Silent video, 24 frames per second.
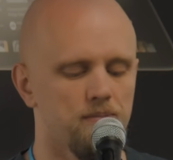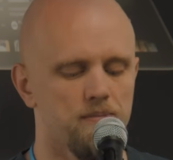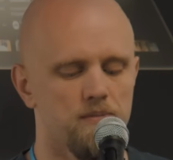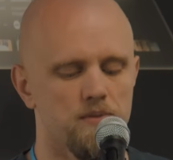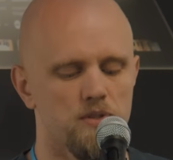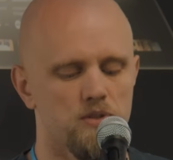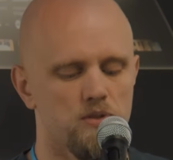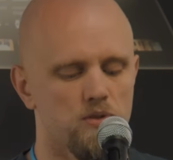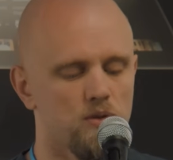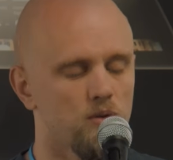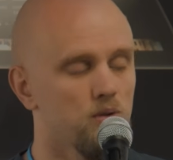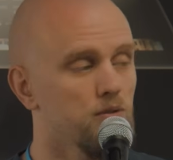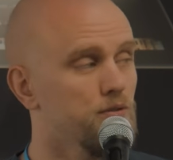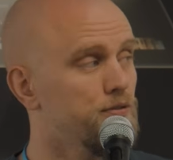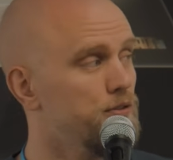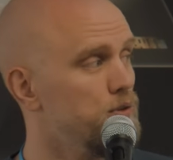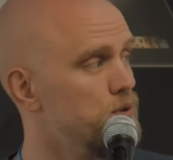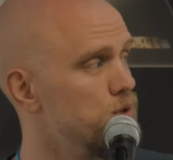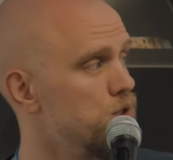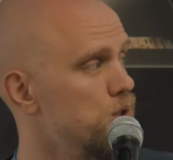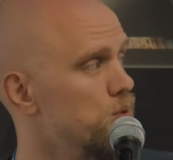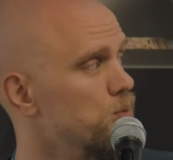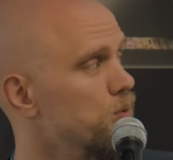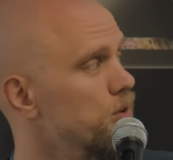So
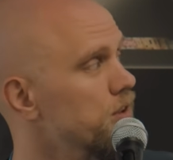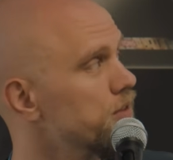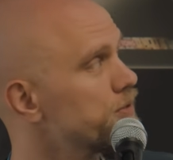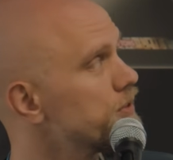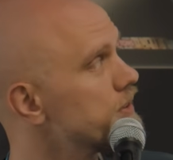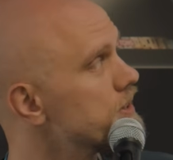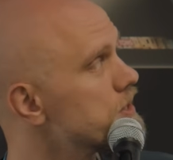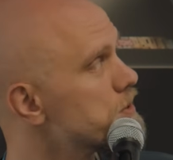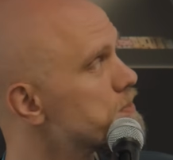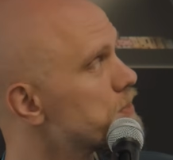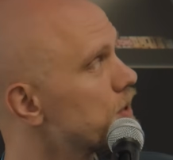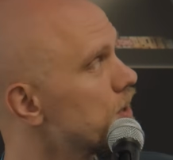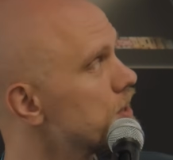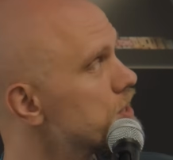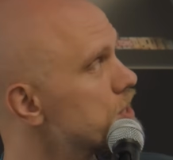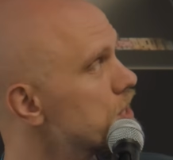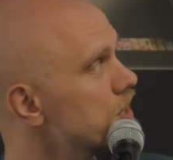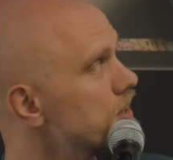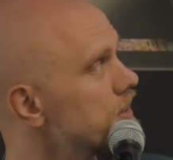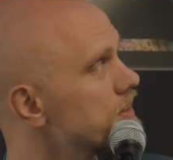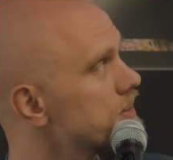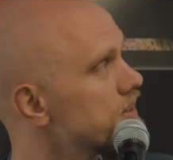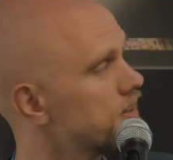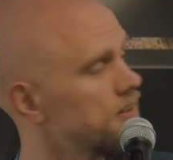future work for this
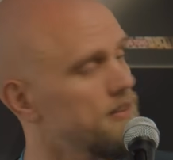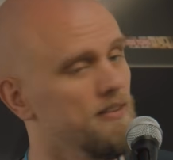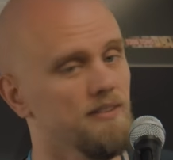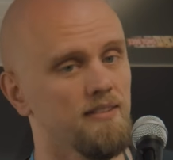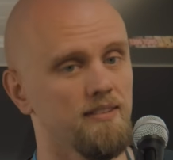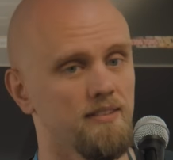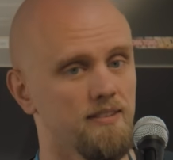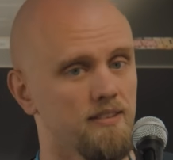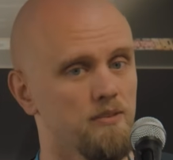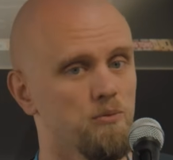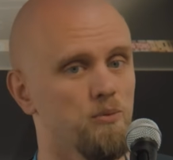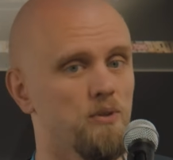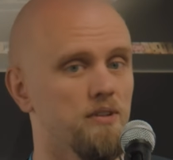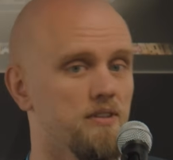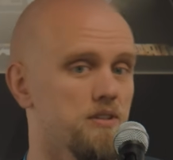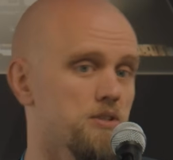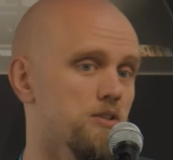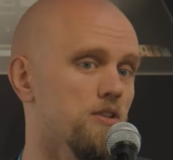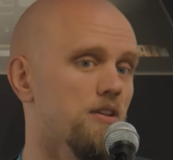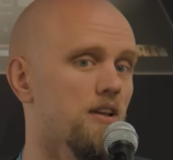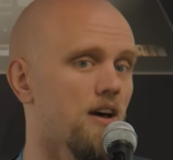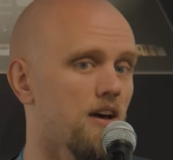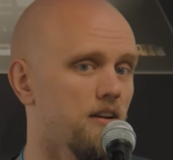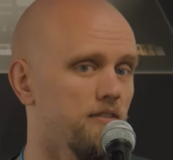project, well,
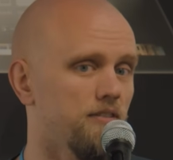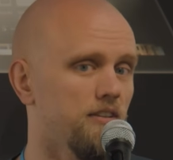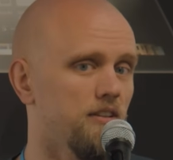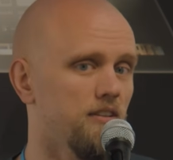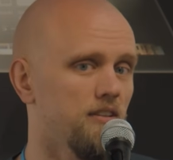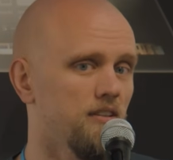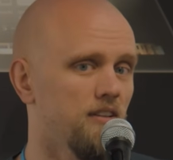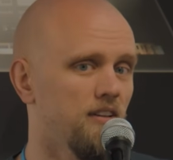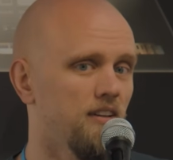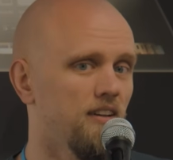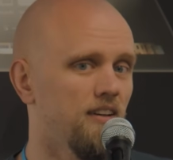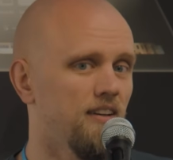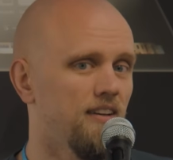there's a lot of it.